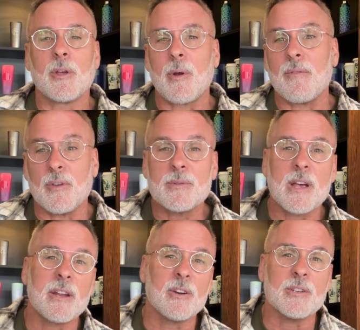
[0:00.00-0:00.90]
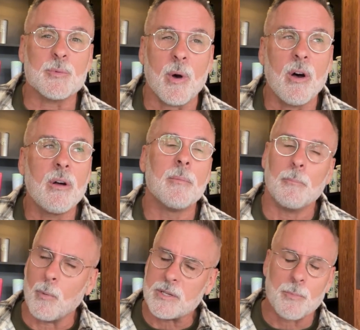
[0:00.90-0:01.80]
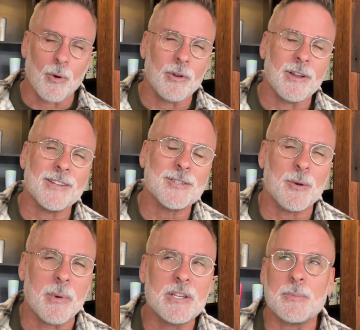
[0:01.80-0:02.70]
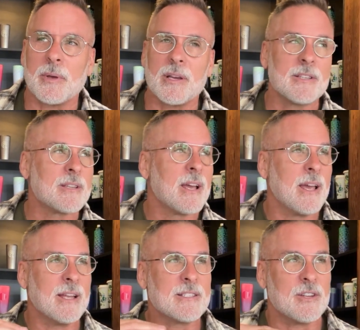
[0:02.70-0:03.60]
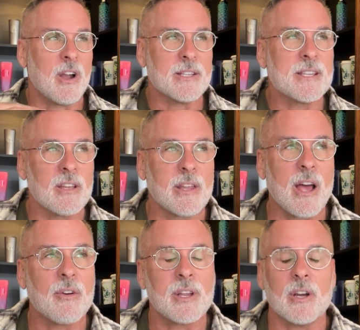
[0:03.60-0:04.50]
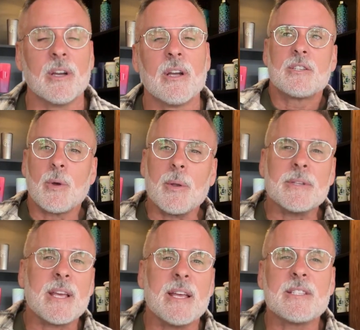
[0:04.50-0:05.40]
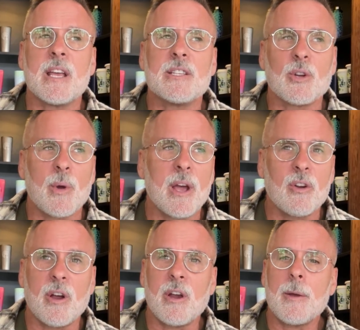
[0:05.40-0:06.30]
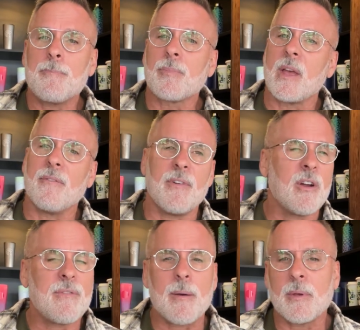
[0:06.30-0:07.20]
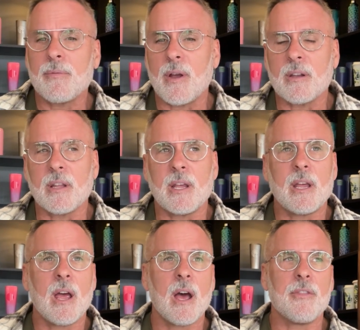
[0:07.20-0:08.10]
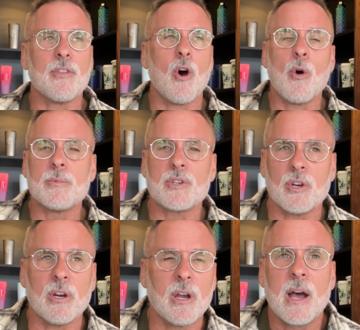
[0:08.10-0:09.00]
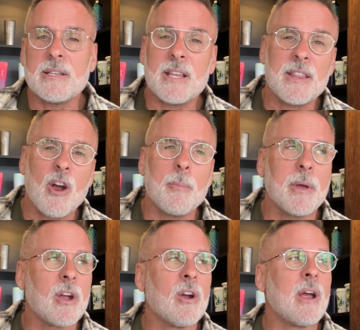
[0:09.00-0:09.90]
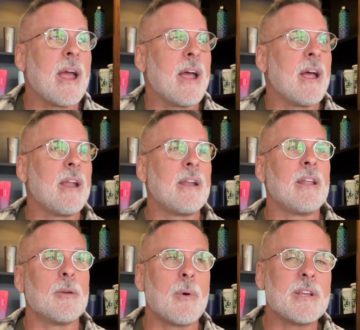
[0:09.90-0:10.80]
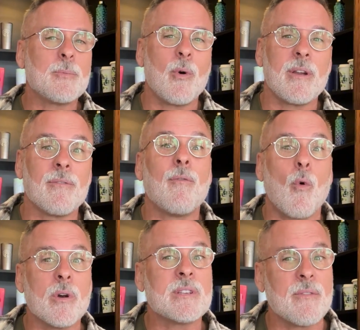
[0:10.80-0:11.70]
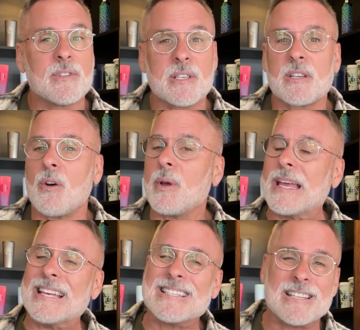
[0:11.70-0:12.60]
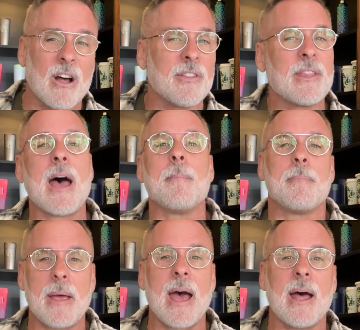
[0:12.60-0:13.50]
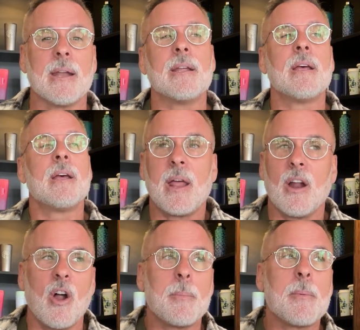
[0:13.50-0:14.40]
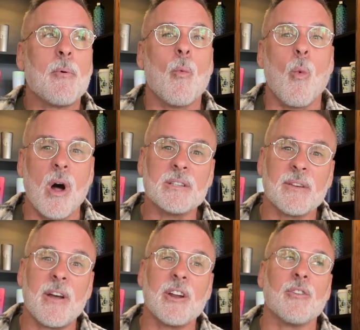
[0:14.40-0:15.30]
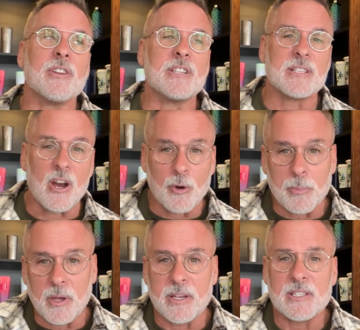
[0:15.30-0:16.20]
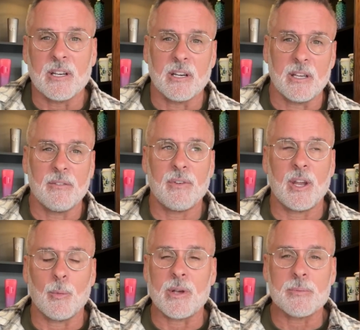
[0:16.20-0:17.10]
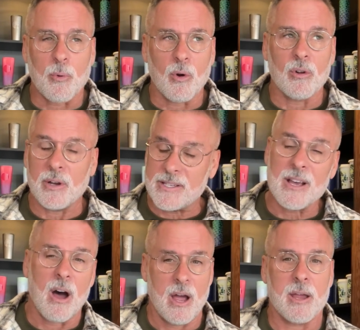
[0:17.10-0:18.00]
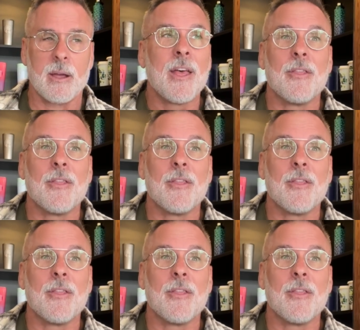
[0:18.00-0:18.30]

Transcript: really great views out there as well. West Portal, not so much because it's not as hilly out here. So anyways, it's a great little area, very family friendly. The homes are, I said, they are bigger, and the price point for San Francisco is not that bad. And a lot of people want them out here. The desirability to live in West Portal is high.